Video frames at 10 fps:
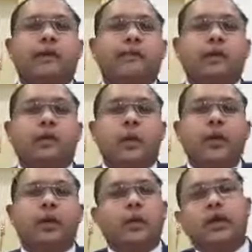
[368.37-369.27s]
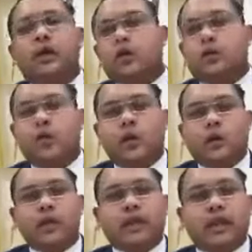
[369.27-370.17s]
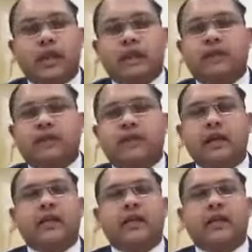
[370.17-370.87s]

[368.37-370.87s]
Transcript: April 2022 with an event